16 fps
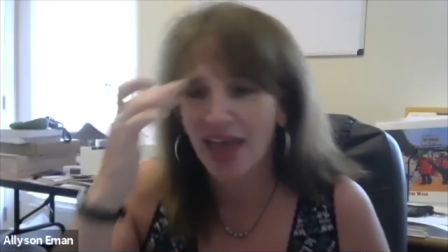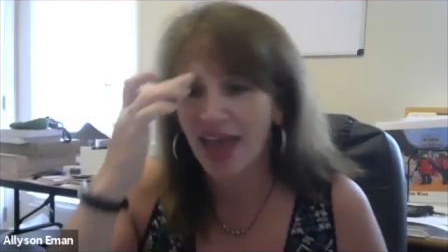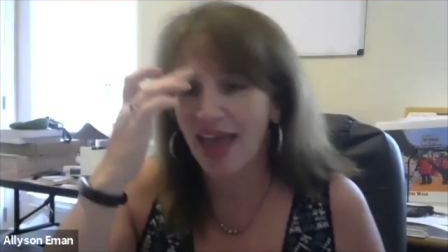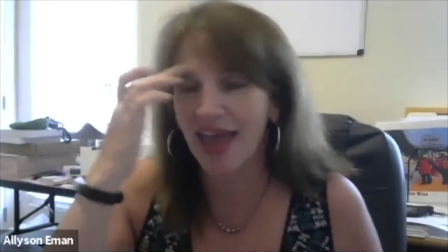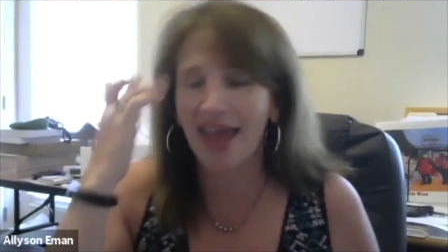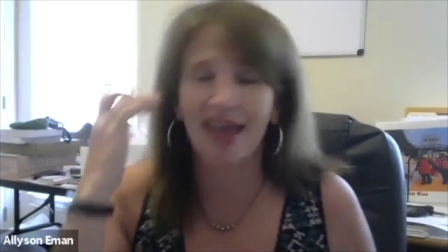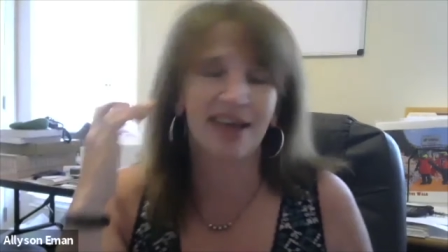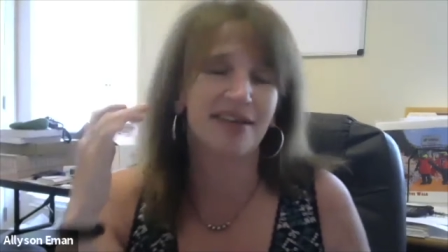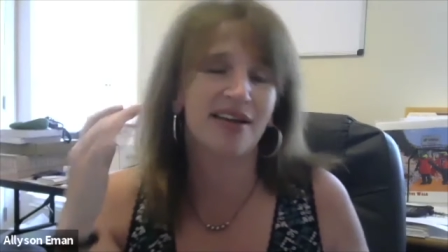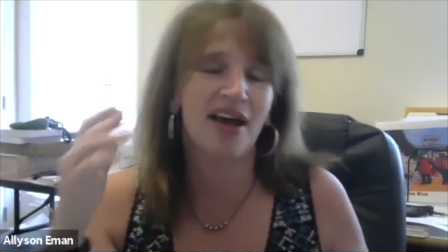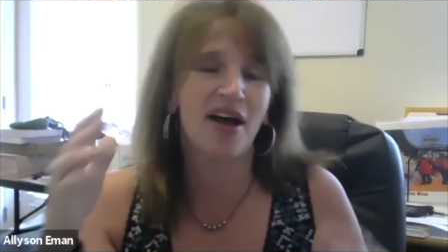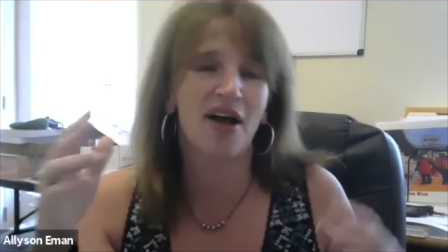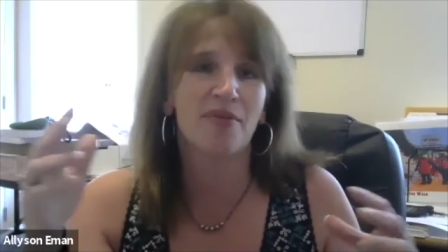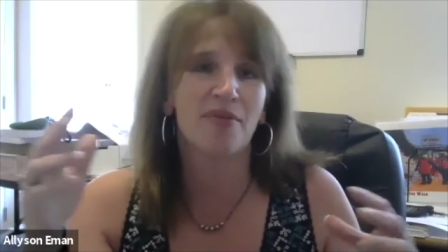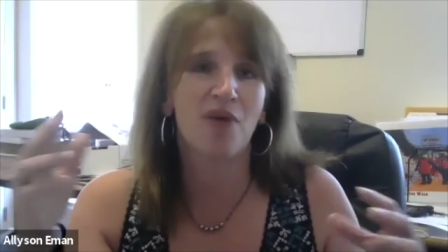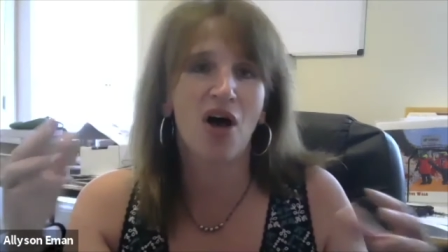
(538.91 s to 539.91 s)
And
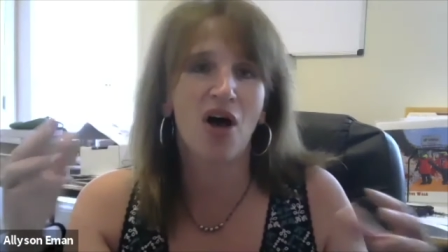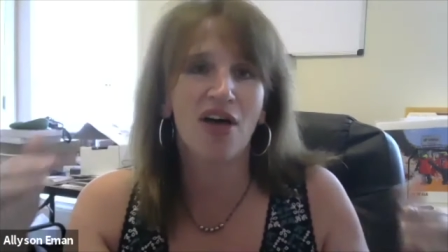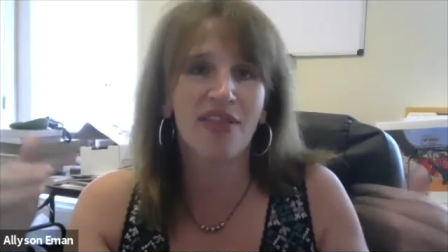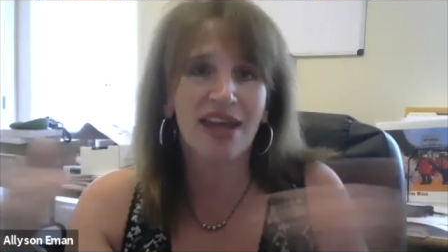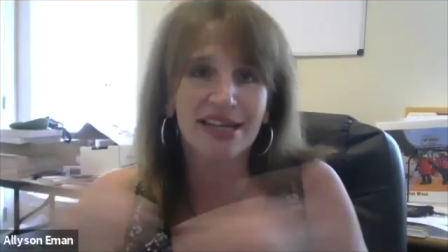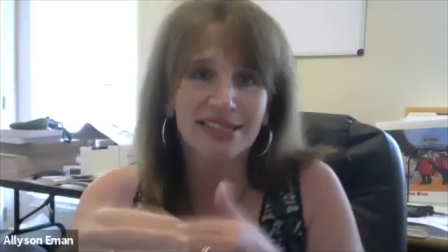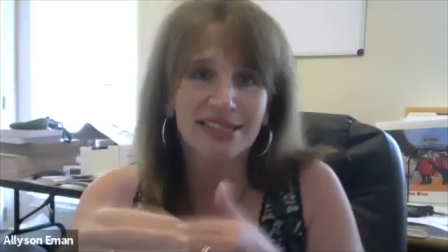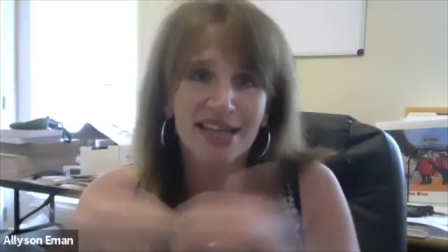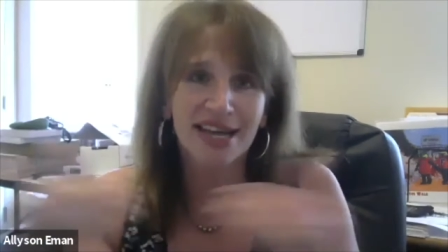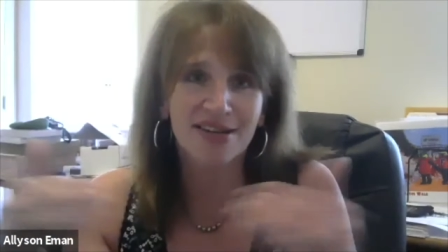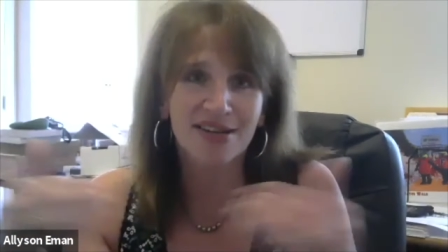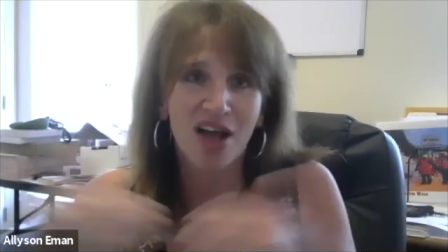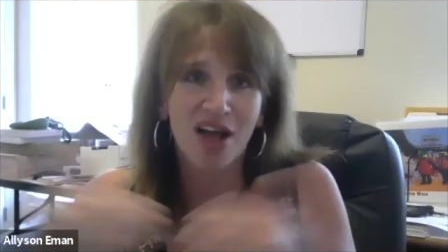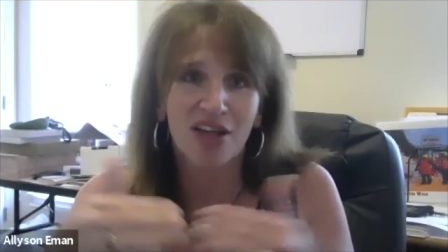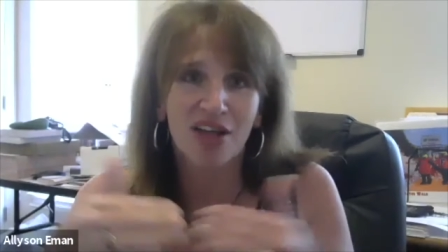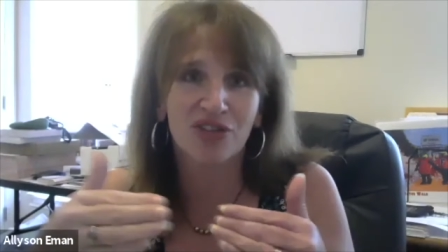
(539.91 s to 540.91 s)
all that
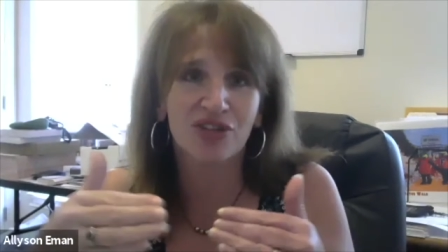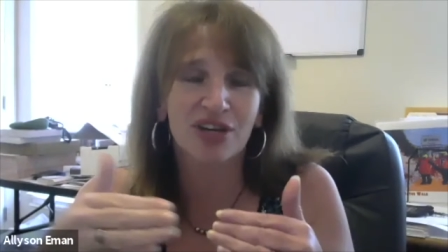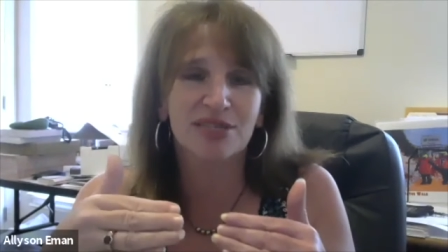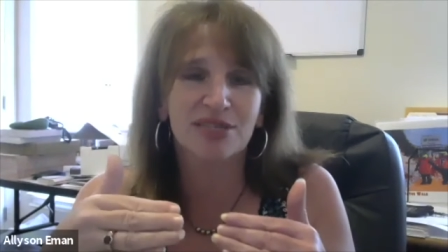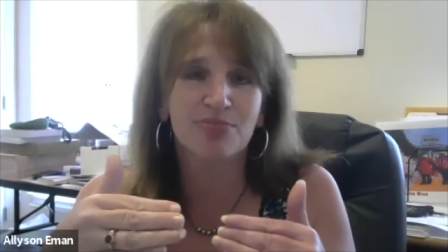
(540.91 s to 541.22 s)
technology is